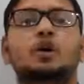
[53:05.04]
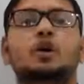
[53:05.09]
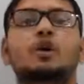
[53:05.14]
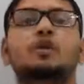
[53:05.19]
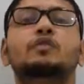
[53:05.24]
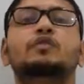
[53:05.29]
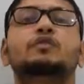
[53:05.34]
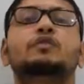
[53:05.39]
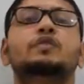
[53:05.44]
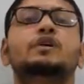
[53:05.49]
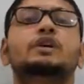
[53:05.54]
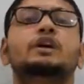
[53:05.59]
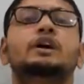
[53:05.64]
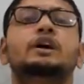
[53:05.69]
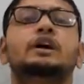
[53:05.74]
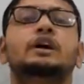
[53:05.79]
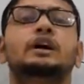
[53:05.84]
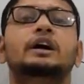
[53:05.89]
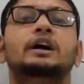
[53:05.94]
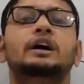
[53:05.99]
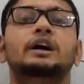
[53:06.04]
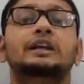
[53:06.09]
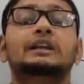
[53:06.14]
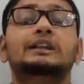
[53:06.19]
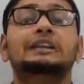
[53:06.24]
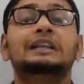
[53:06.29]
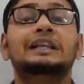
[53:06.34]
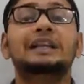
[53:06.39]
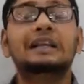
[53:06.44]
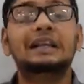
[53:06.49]
of
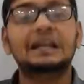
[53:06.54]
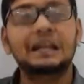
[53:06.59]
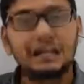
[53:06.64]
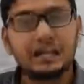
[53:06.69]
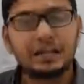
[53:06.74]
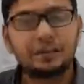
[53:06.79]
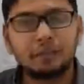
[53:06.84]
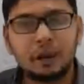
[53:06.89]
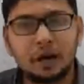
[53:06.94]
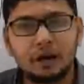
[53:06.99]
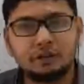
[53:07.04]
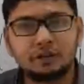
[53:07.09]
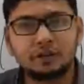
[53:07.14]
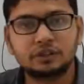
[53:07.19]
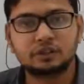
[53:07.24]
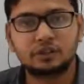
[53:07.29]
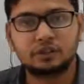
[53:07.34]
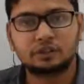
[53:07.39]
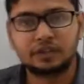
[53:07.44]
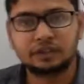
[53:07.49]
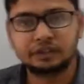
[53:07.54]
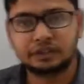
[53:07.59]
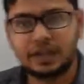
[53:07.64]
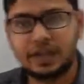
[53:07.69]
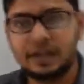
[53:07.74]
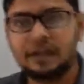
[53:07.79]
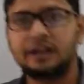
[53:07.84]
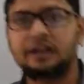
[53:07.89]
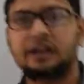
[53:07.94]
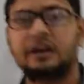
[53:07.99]
the leading powers of this
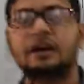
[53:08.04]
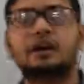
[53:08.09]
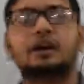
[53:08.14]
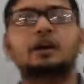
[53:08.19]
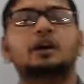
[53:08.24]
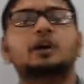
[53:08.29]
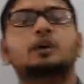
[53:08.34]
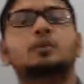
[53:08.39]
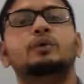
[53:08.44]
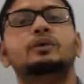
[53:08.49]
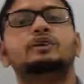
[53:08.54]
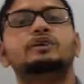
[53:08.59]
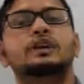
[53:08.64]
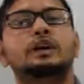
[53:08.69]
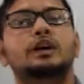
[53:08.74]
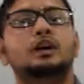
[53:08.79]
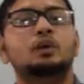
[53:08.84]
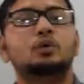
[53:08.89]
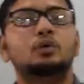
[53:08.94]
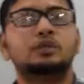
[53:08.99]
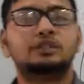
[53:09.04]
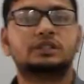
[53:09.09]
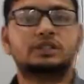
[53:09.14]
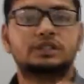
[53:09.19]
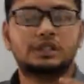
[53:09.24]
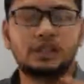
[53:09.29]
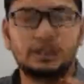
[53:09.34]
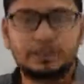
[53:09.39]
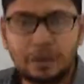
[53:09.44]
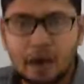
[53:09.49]
area, which
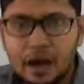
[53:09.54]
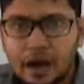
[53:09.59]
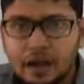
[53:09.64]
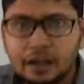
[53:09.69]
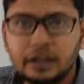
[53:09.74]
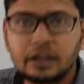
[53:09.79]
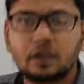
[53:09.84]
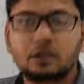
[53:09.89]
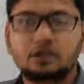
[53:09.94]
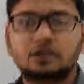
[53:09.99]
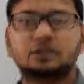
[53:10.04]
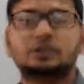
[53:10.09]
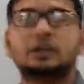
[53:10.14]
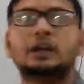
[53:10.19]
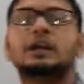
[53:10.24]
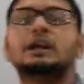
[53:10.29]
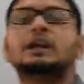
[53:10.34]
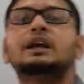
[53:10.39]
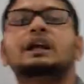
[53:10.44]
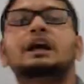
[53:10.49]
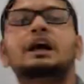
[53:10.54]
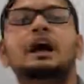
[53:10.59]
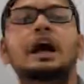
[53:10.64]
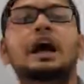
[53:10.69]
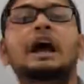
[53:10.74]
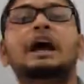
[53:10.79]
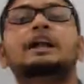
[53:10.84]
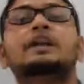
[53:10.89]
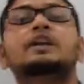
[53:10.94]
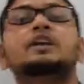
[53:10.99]
includes Japan, Australia,
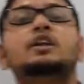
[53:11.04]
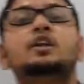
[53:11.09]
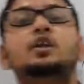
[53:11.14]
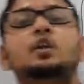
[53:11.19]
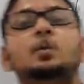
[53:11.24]
and